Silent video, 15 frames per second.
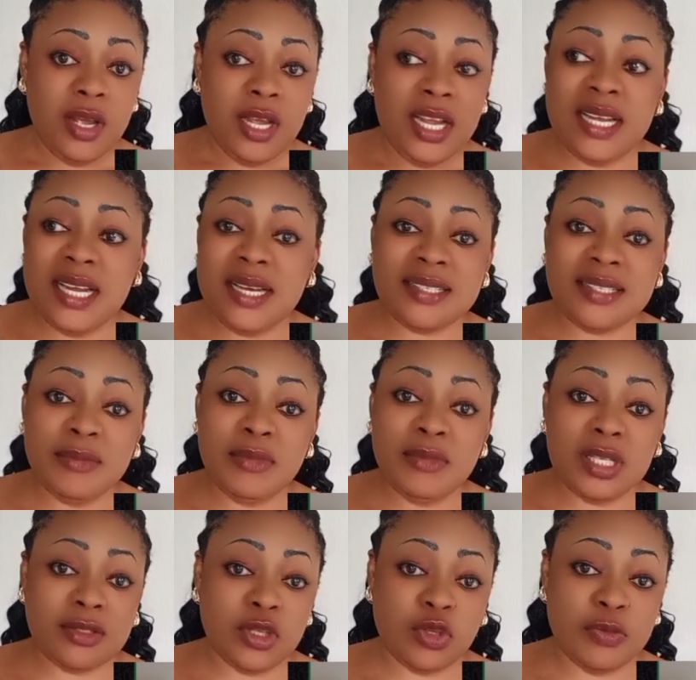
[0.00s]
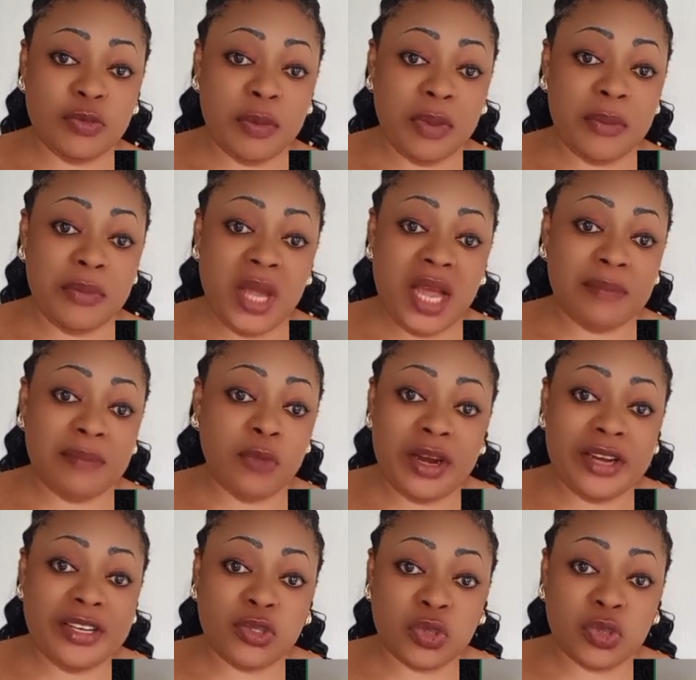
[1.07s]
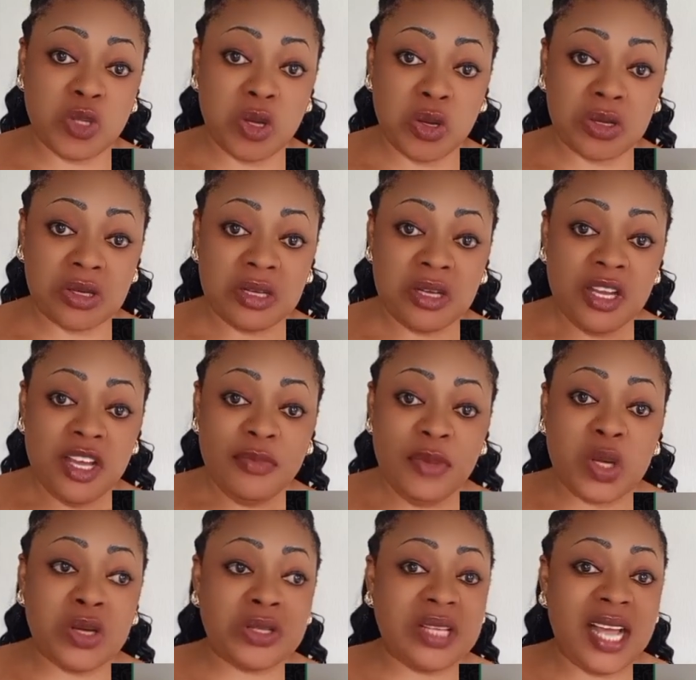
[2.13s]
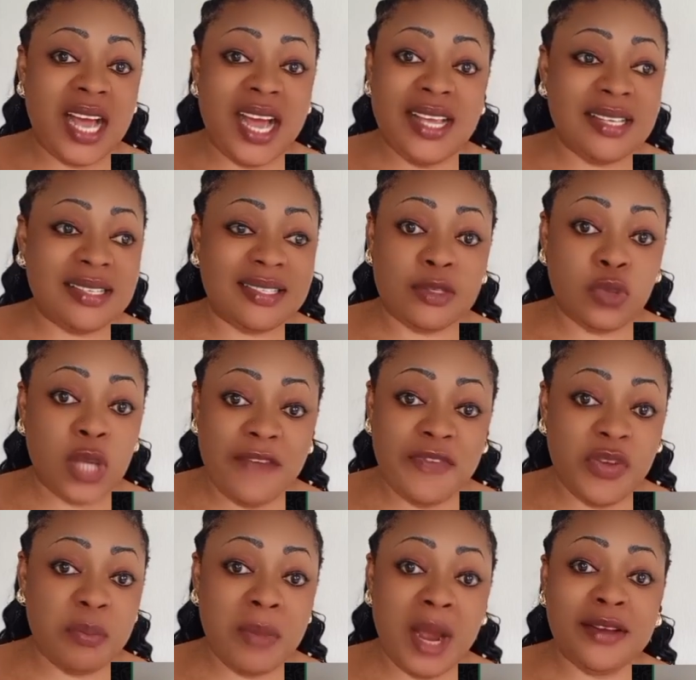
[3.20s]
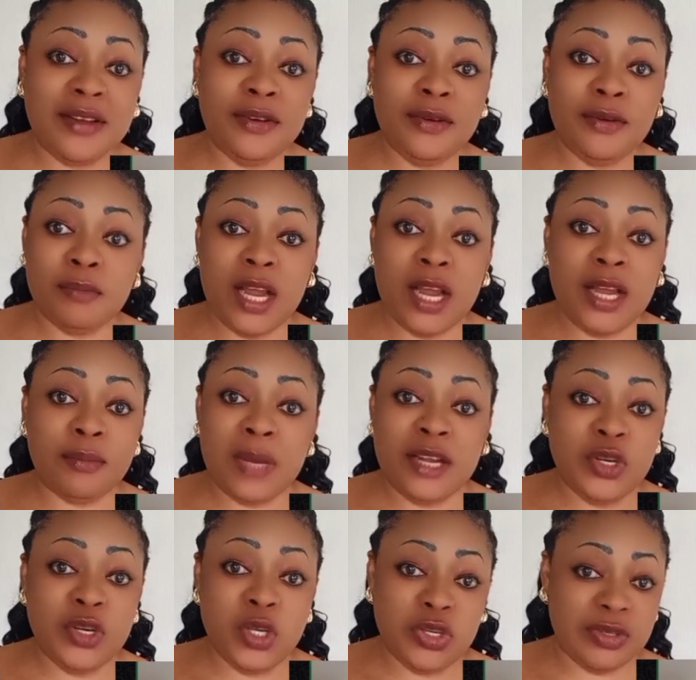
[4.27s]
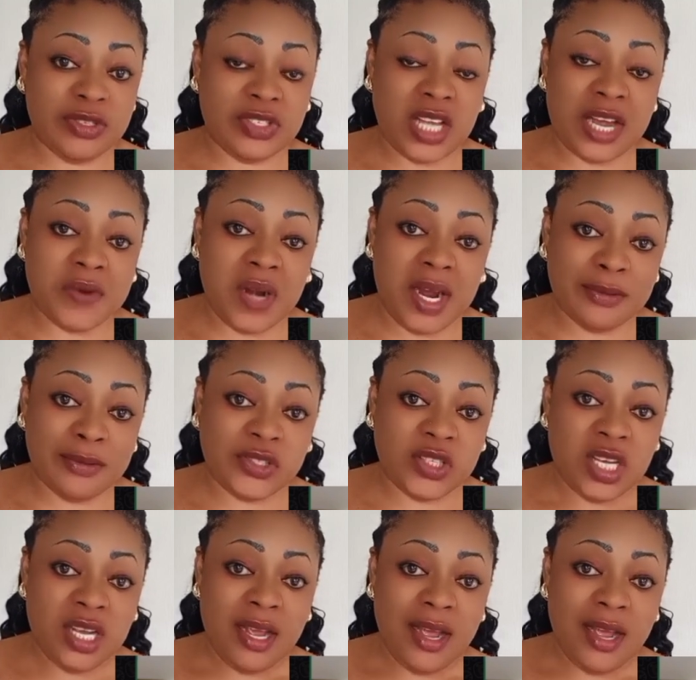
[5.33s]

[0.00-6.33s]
He did the same thing to me, but me, I'm not ready to talk because he's having my noodles around.